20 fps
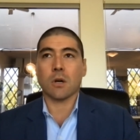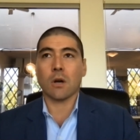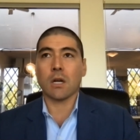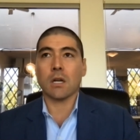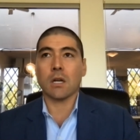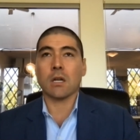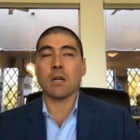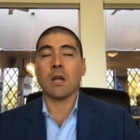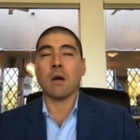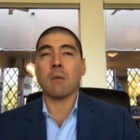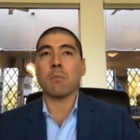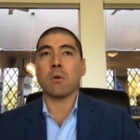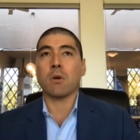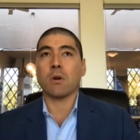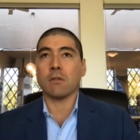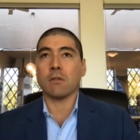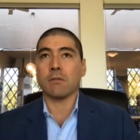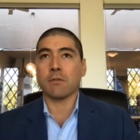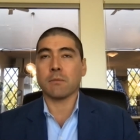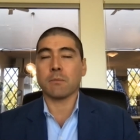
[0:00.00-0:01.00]

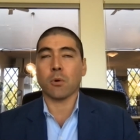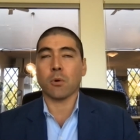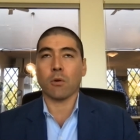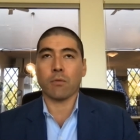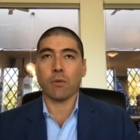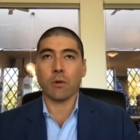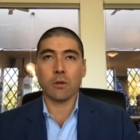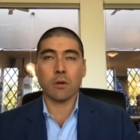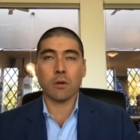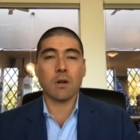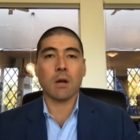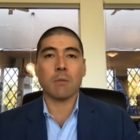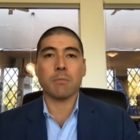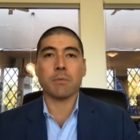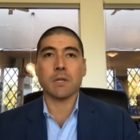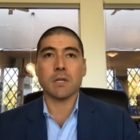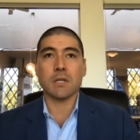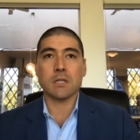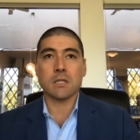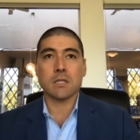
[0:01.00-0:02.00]
number of portfolio
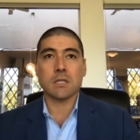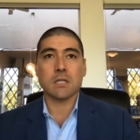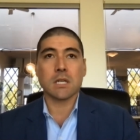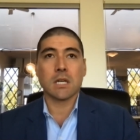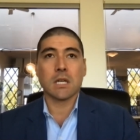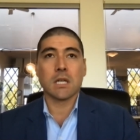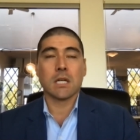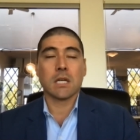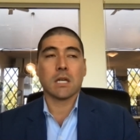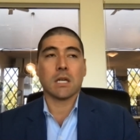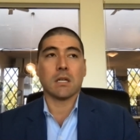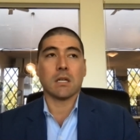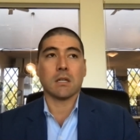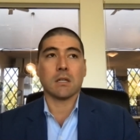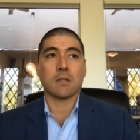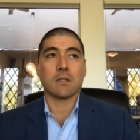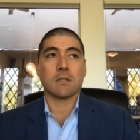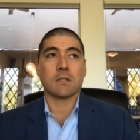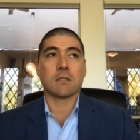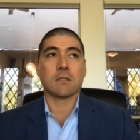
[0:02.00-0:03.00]
companies
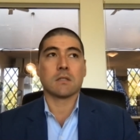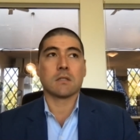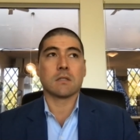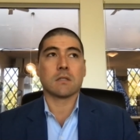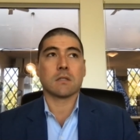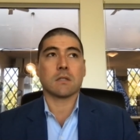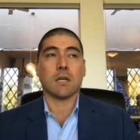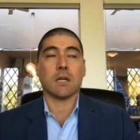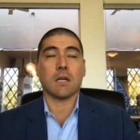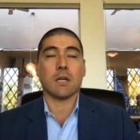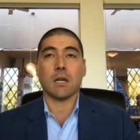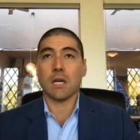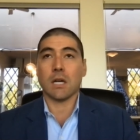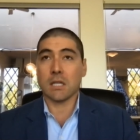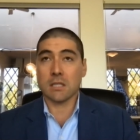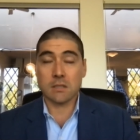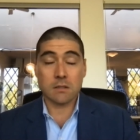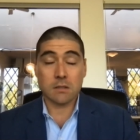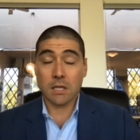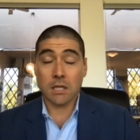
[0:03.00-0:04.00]
is
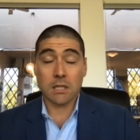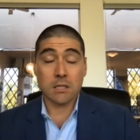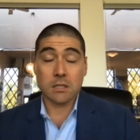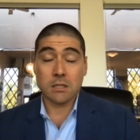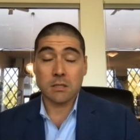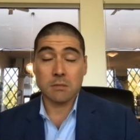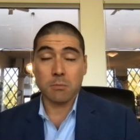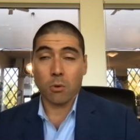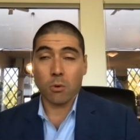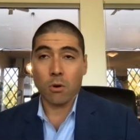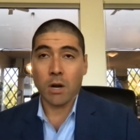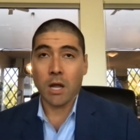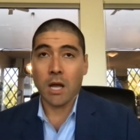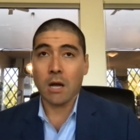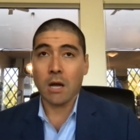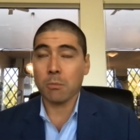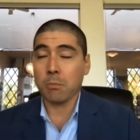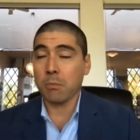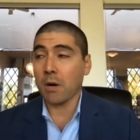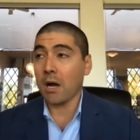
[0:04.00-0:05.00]
as is borne
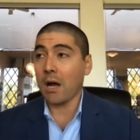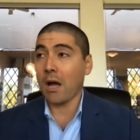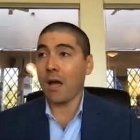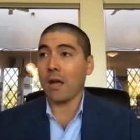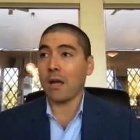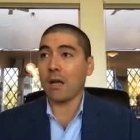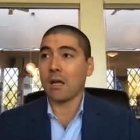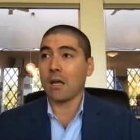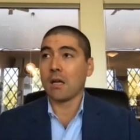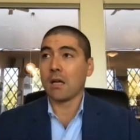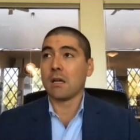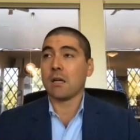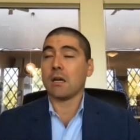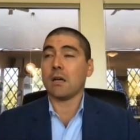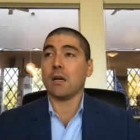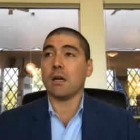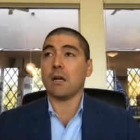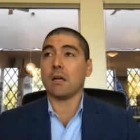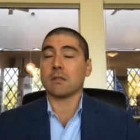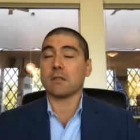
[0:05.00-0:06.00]
out by
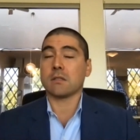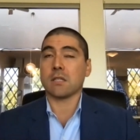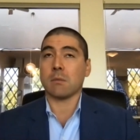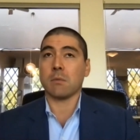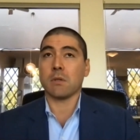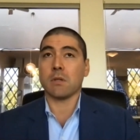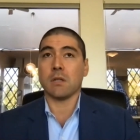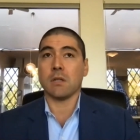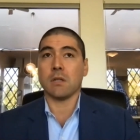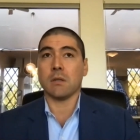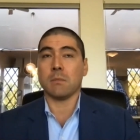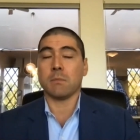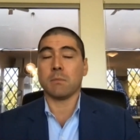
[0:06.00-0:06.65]
some of the